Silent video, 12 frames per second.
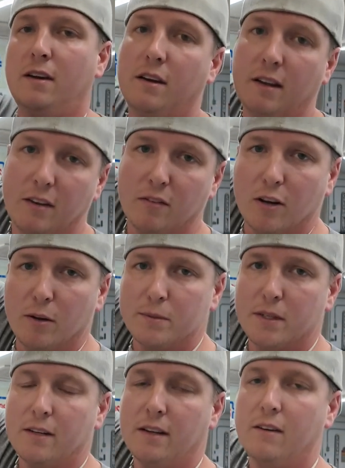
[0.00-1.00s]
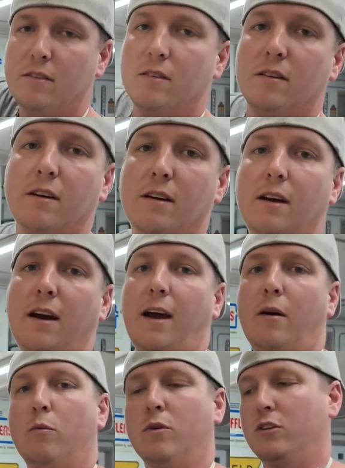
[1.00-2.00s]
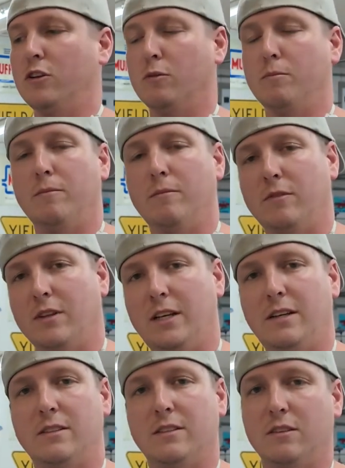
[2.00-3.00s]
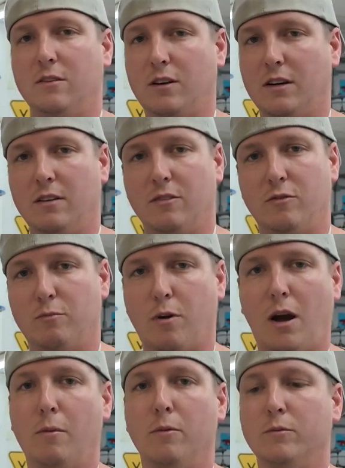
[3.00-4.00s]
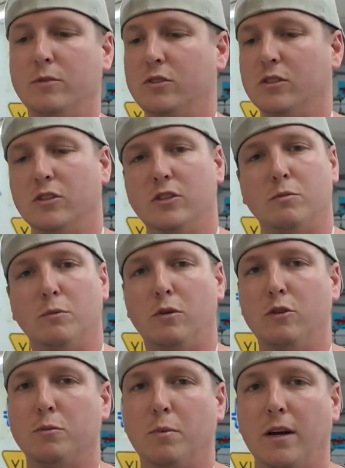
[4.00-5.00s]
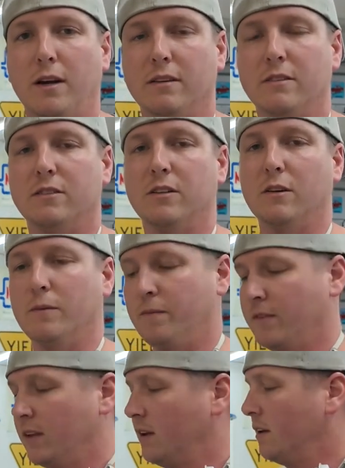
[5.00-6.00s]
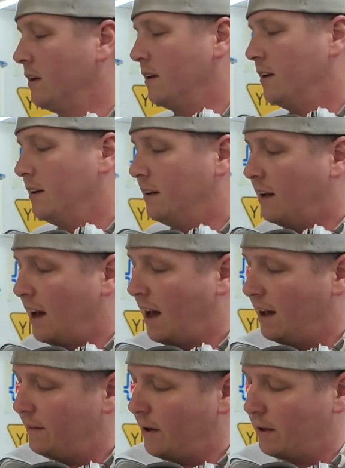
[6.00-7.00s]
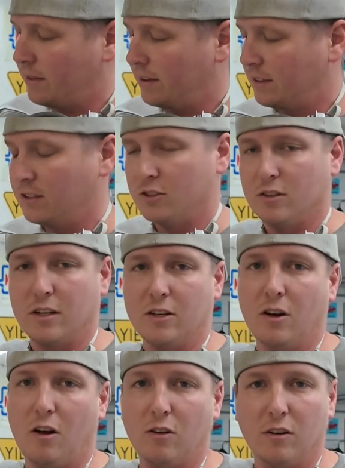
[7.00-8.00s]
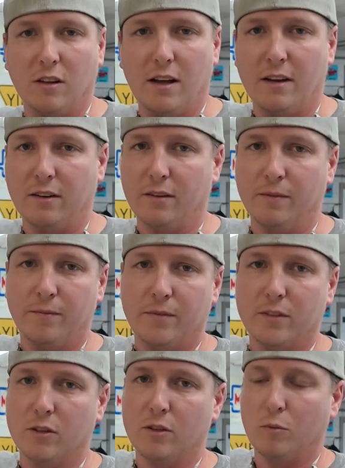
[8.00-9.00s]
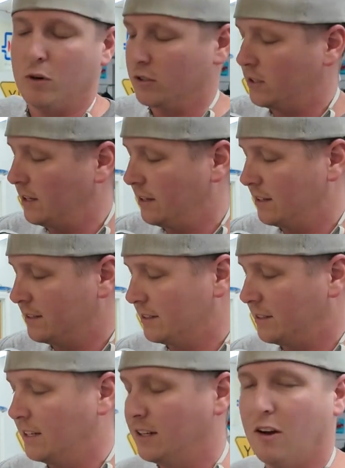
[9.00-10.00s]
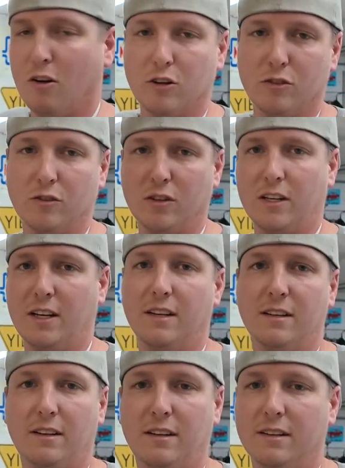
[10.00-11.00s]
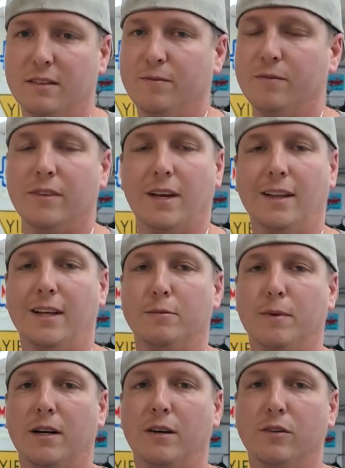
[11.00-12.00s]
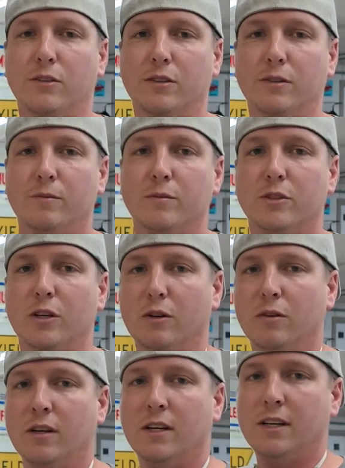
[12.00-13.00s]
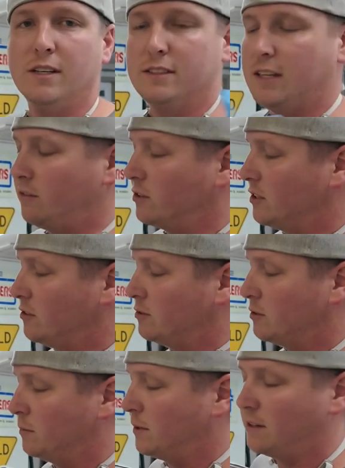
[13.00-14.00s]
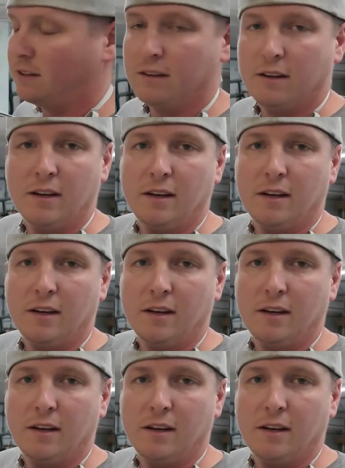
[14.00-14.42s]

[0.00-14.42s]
and even upside down with no leaks, no kind of problems, just smooth spraying. So I think these are like $1 a liner. So it works out. I think it's like $10 for a kit of 10, and that's my go-to. So save yourself some money,